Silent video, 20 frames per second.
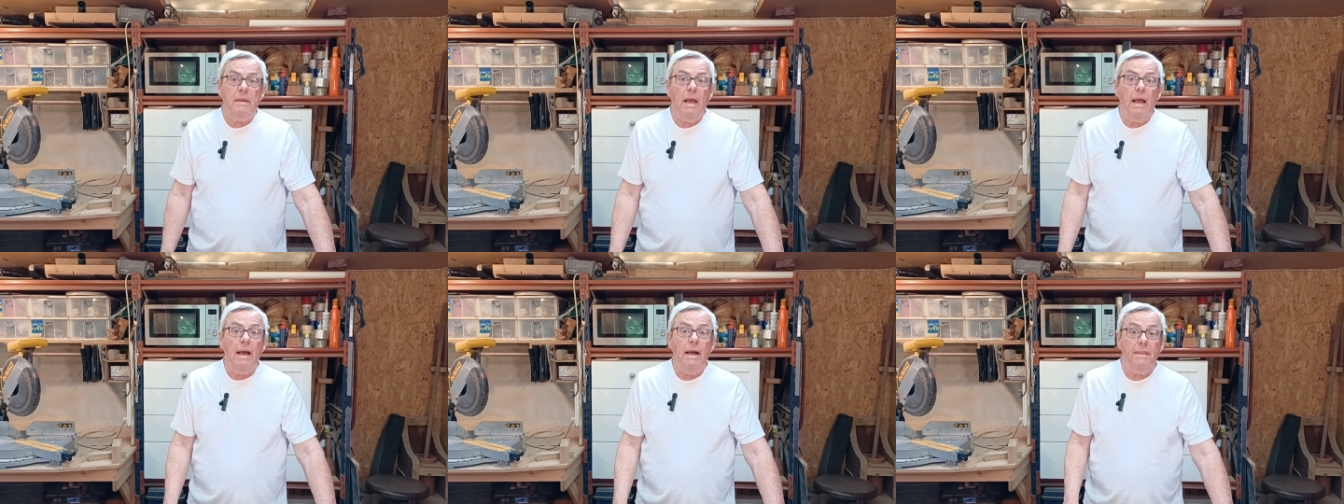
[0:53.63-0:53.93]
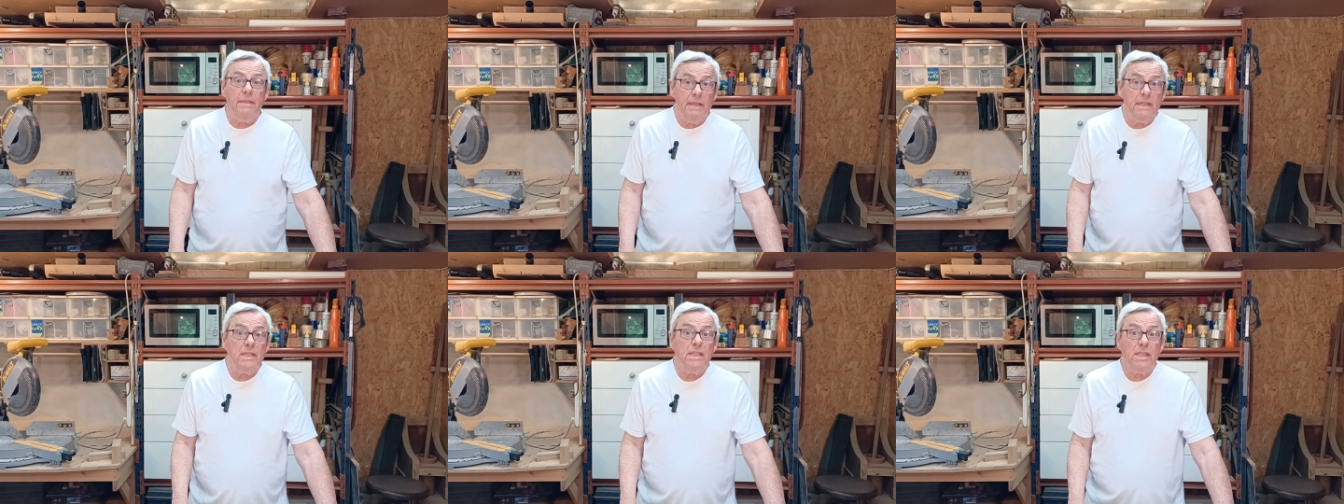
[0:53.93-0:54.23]

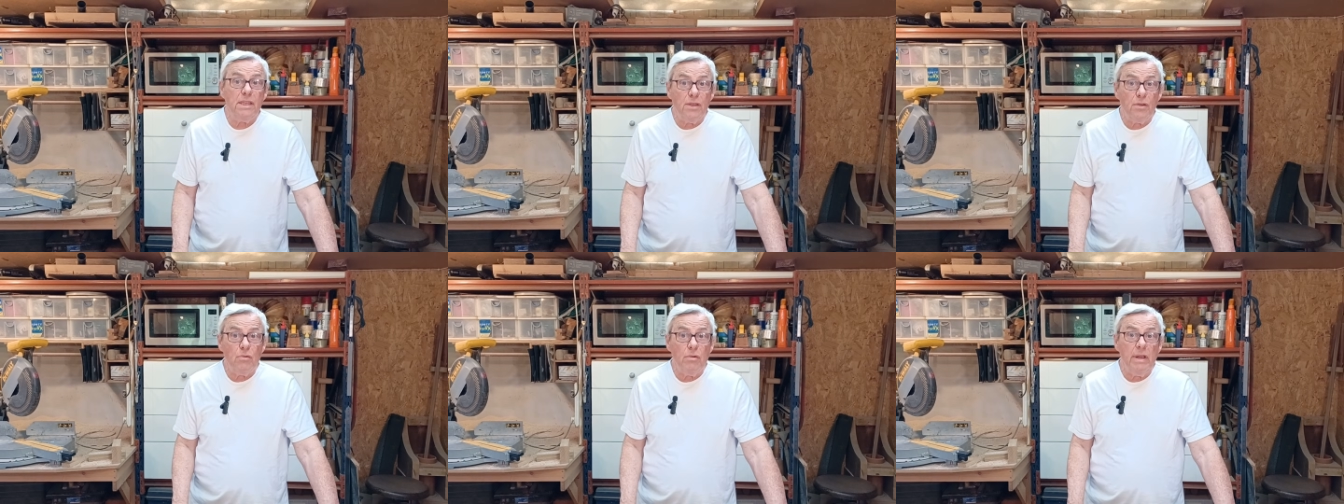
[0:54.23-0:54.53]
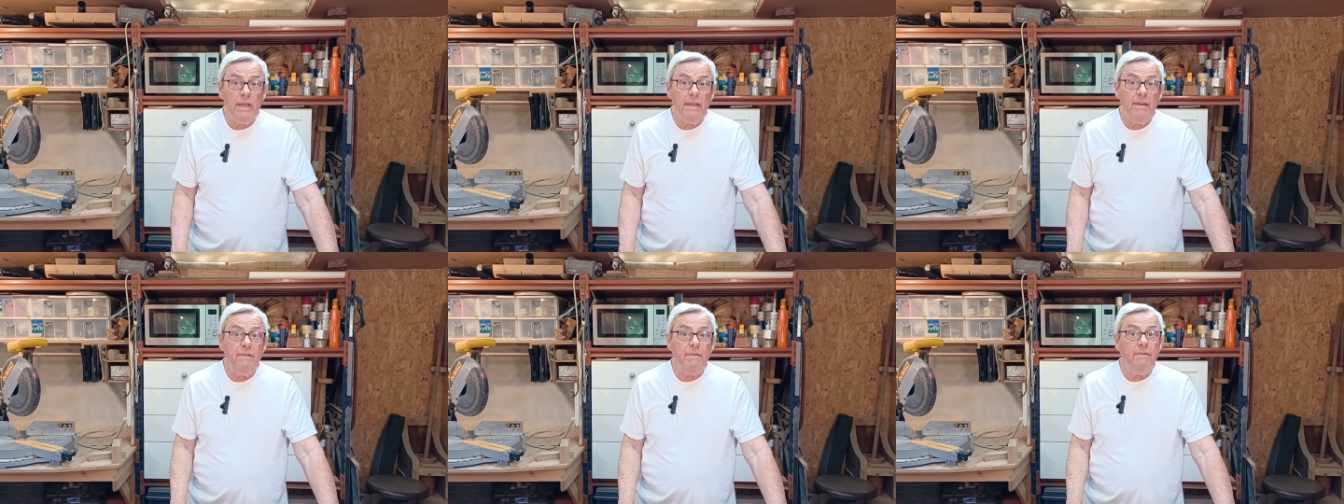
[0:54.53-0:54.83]
And there's
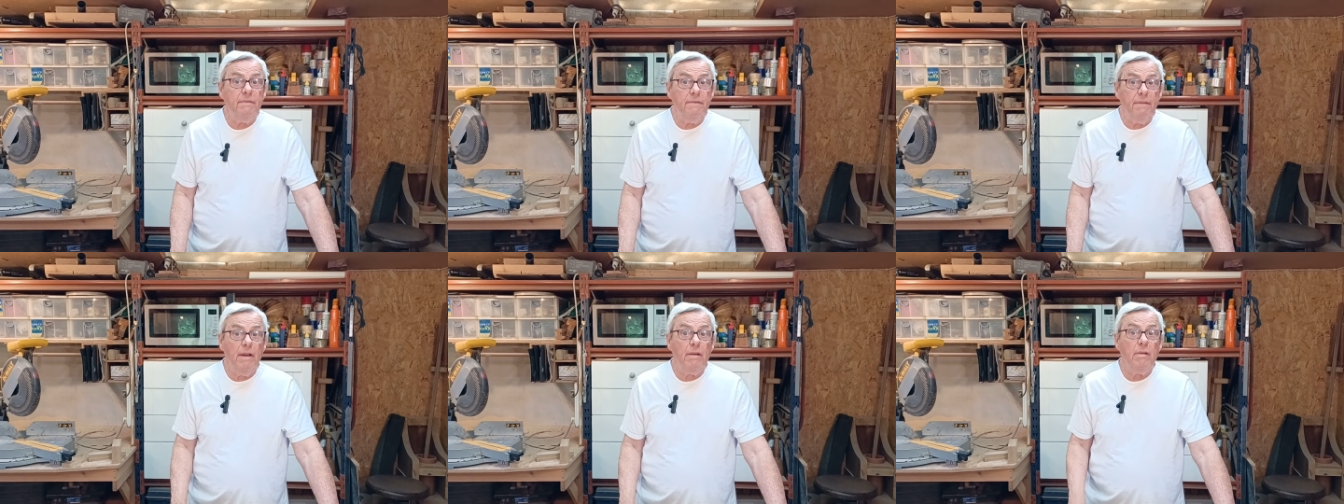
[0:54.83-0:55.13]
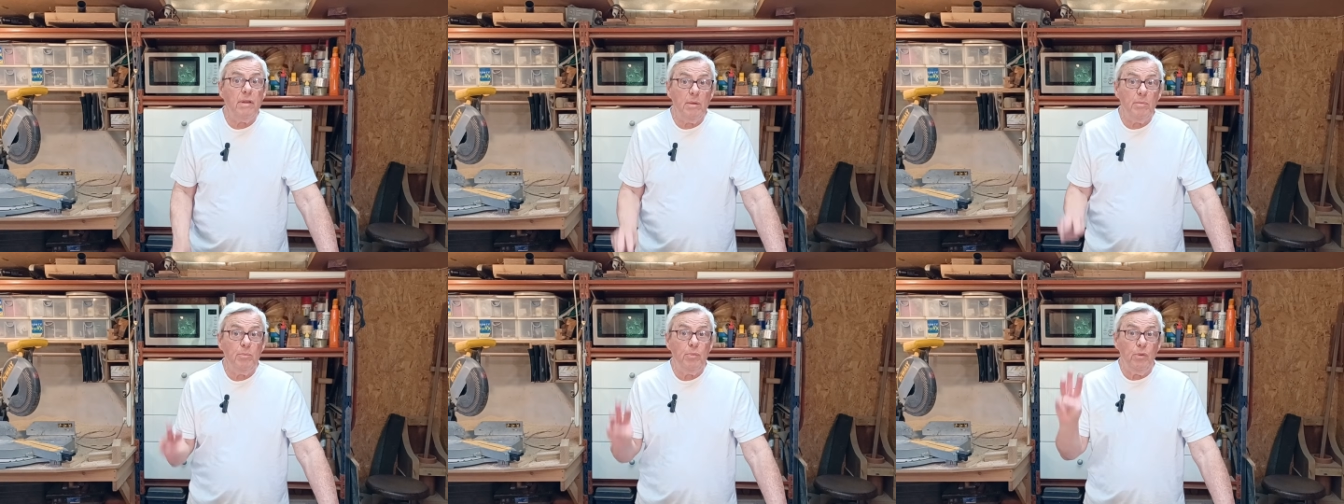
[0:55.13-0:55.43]
three
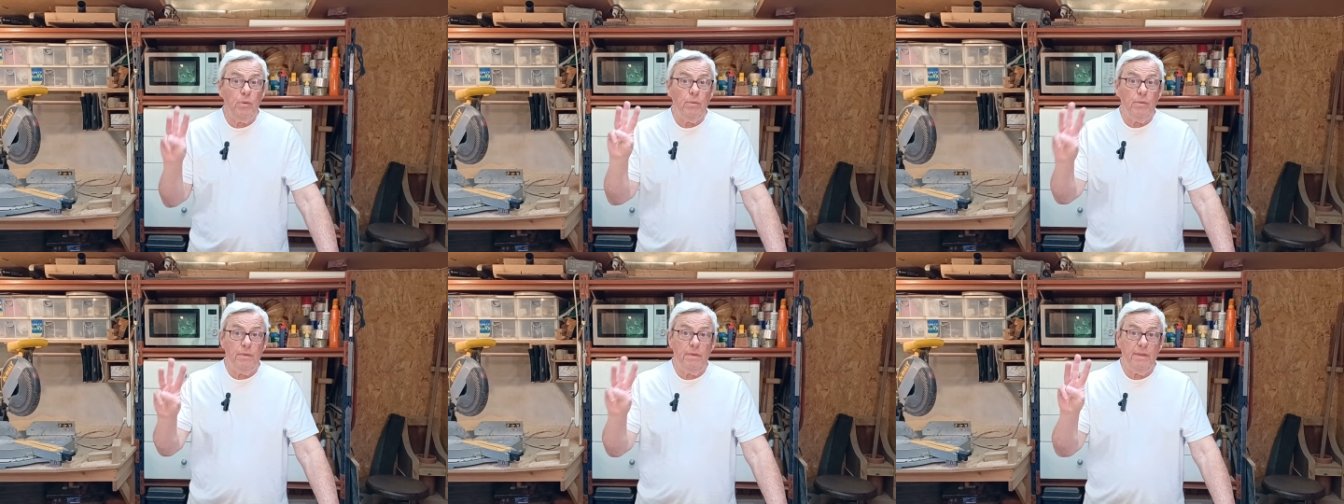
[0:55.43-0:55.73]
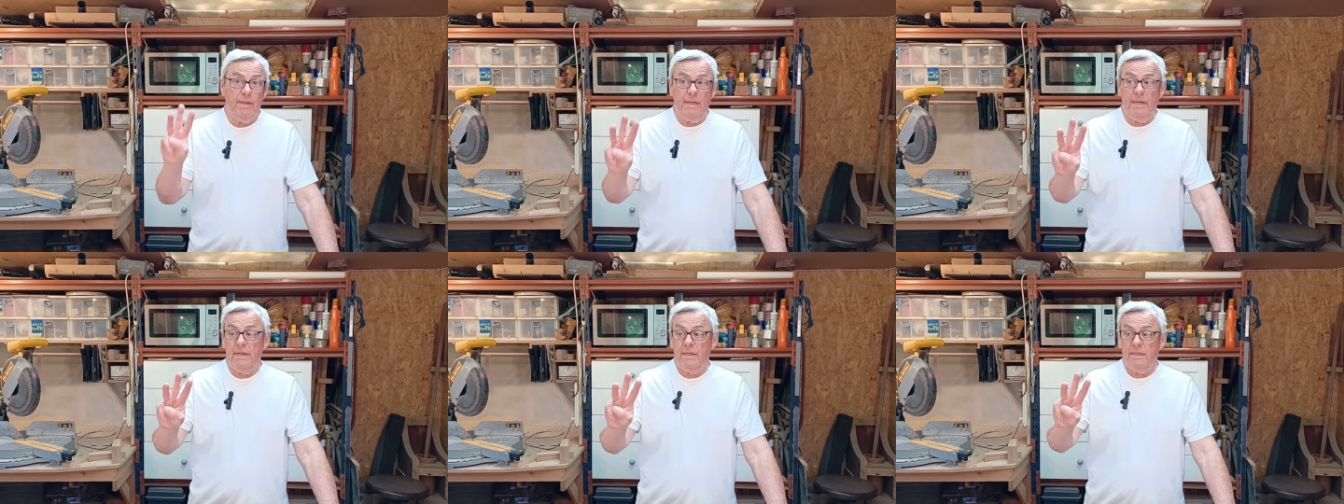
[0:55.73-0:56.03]
very important
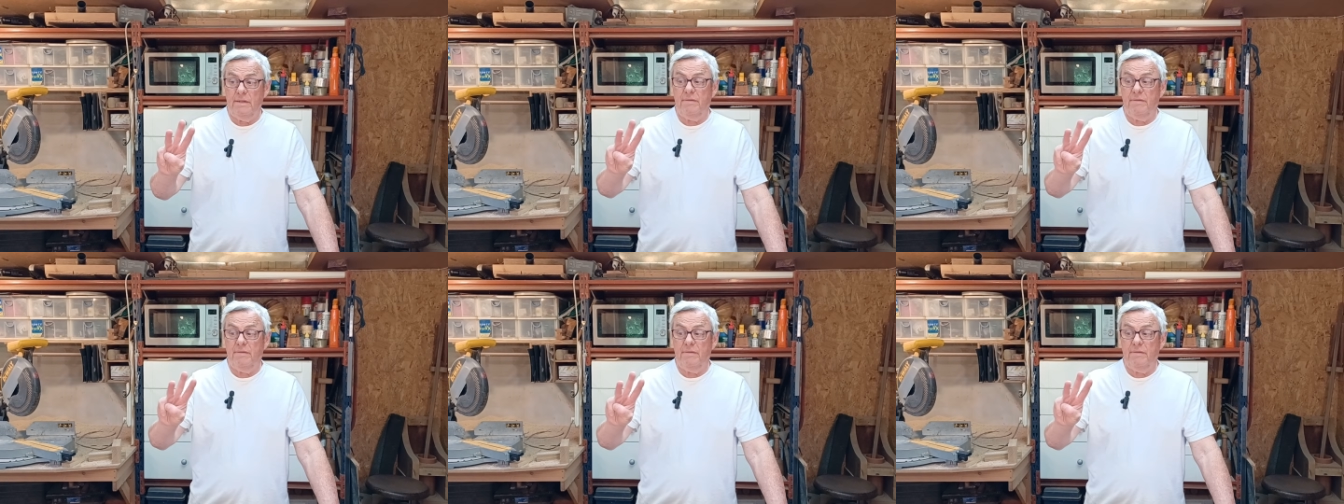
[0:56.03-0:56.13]
things,